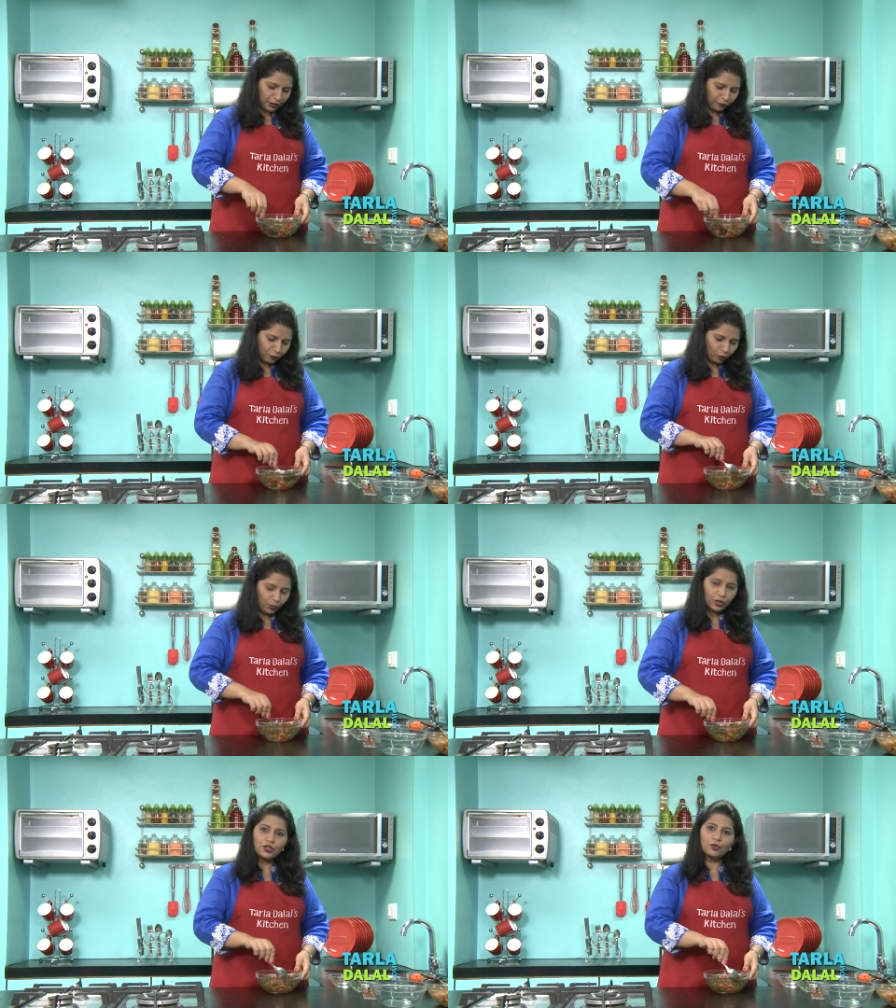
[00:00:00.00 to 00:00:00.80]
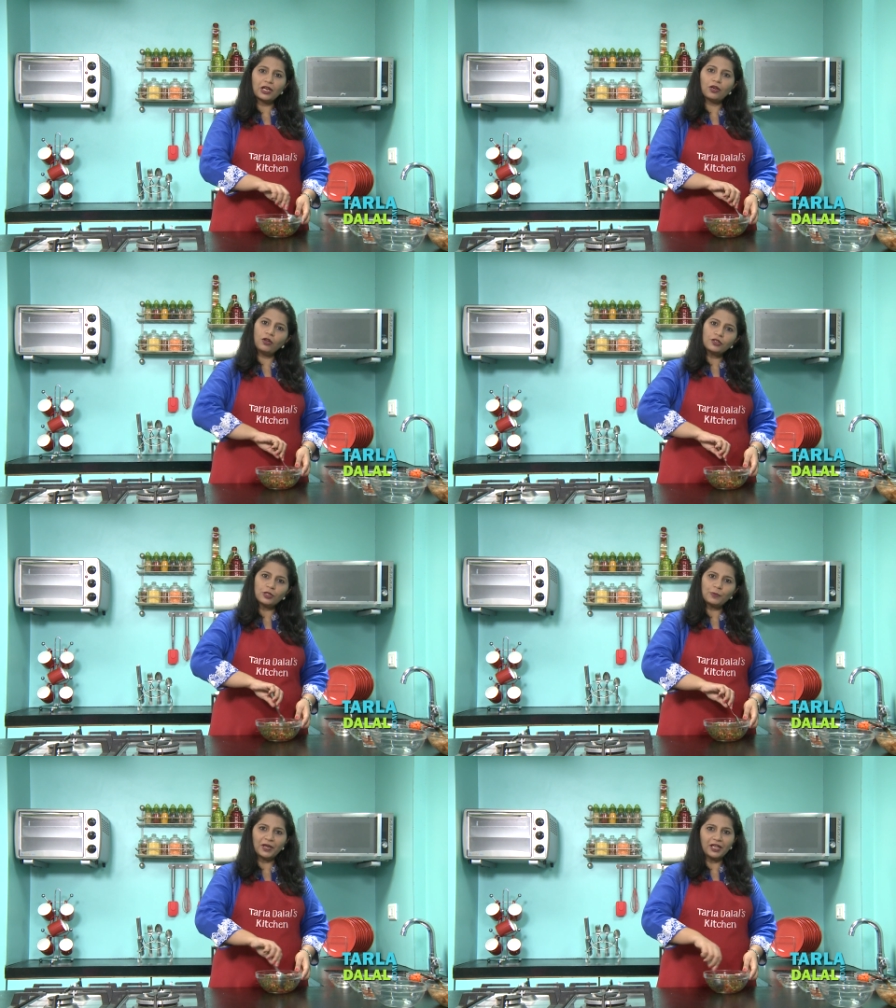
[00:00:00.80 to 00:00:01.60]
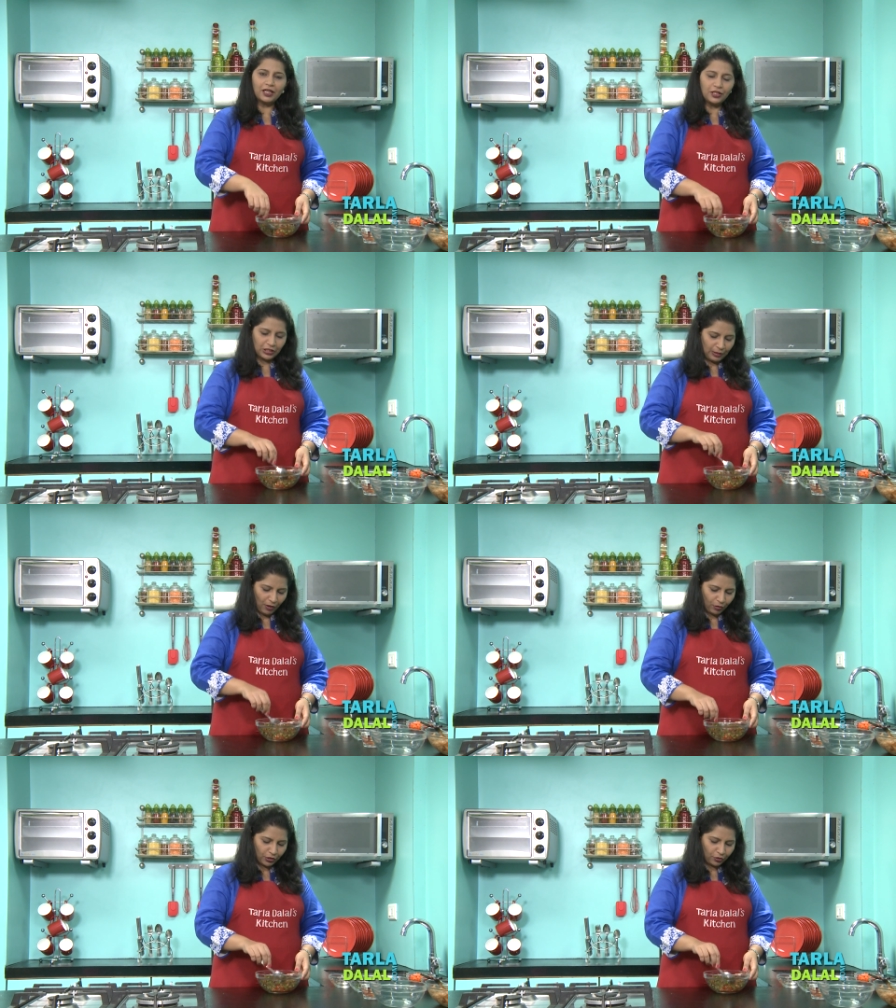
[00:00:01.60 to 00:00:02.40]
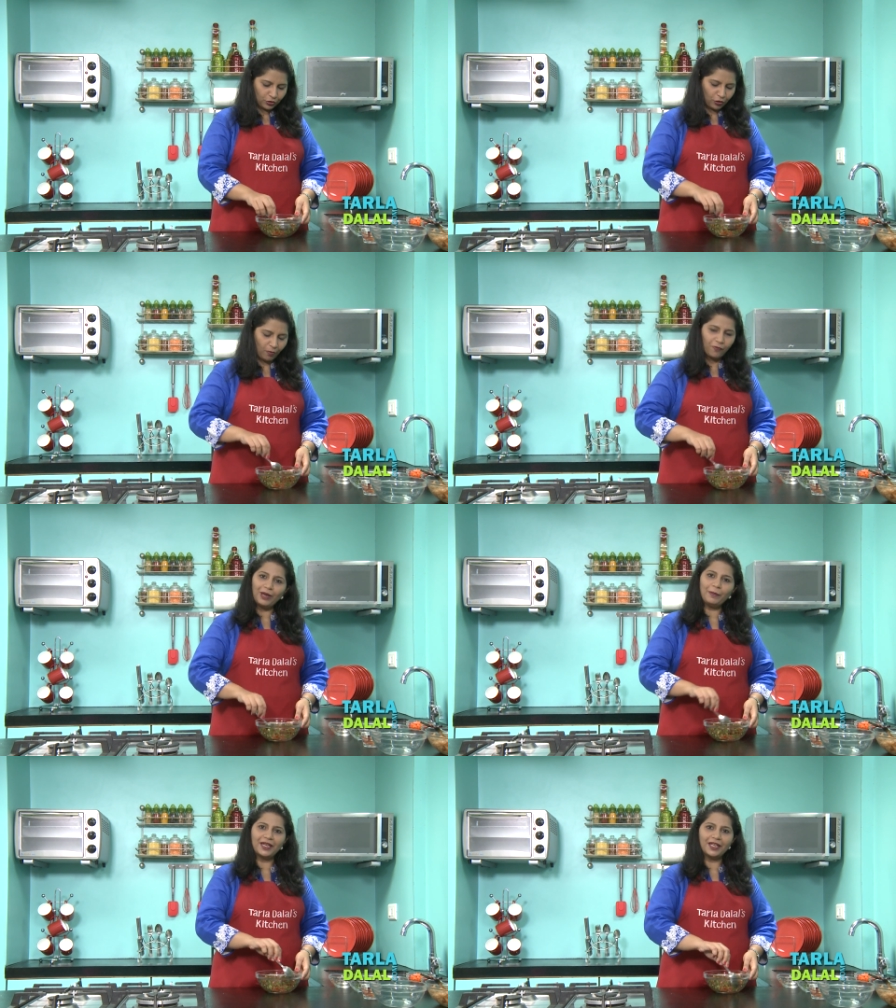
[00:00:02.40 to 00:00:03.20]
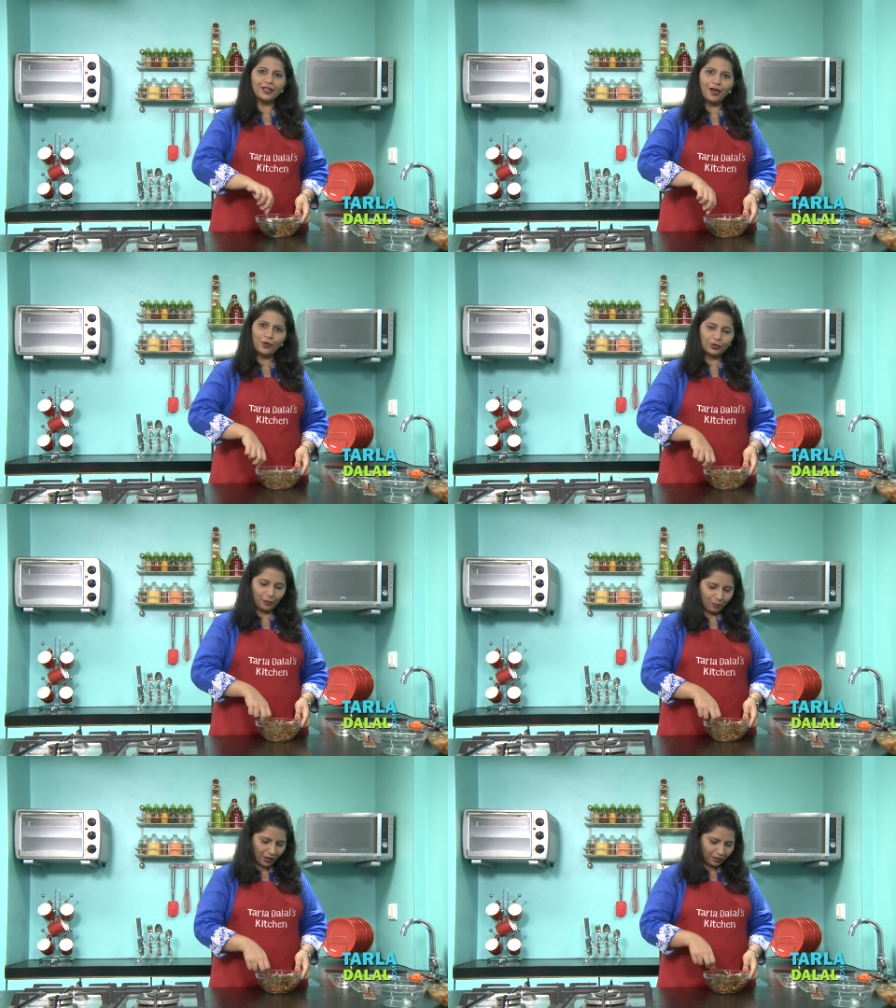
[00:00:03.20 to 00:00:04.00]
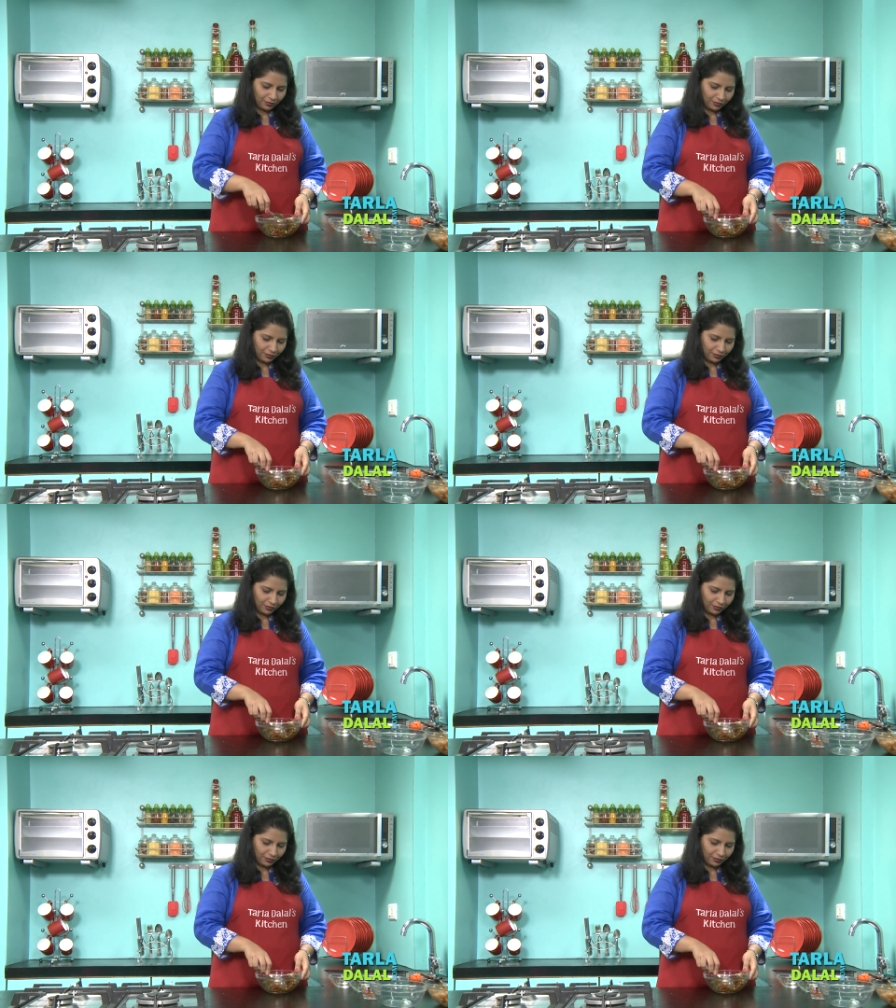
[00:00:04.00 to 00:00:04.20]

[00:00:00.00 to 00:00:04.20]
if you wish you can also sprinkle chili powder on top while making the uttapa.